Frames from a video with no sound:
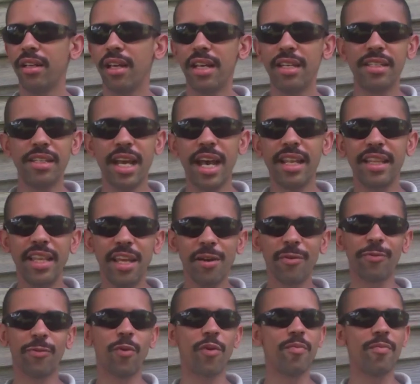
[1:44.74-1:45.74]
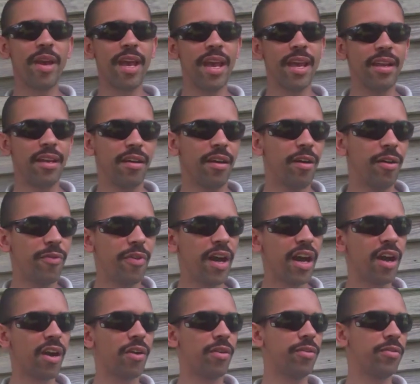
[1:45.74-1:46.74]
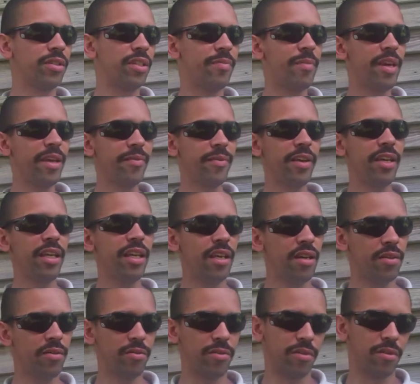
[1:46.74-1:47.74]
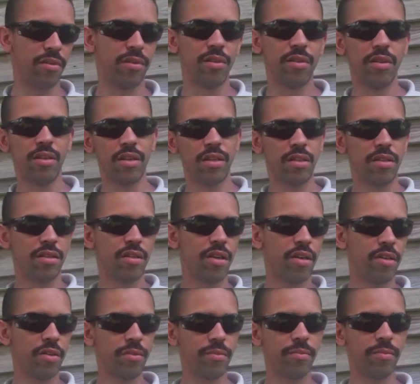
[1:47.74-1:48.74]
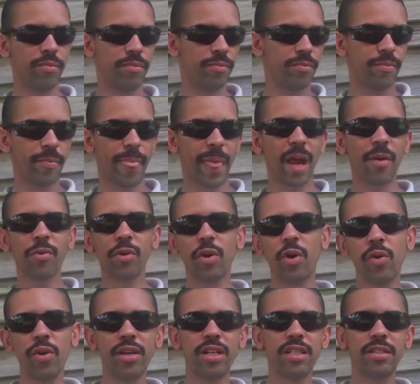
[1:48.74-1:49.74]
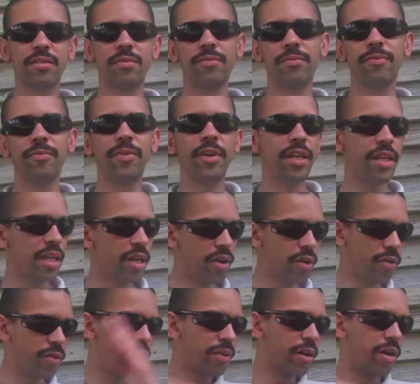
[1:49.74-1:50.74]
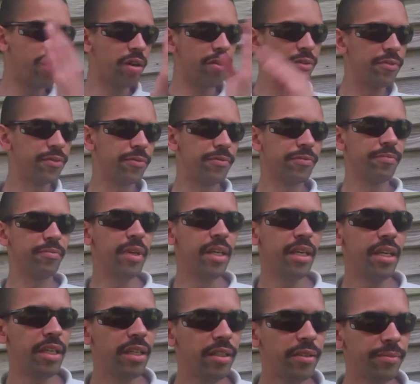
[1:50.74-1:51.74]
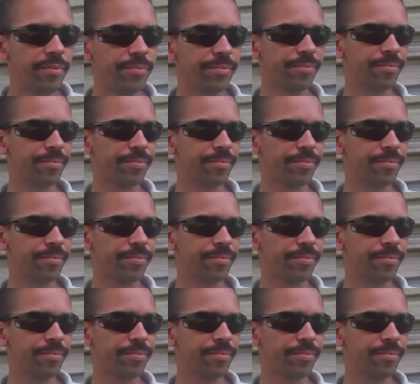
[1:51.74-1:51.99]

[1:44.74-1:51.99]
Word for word: It's not their format of how to make videos. So I recorded this video of me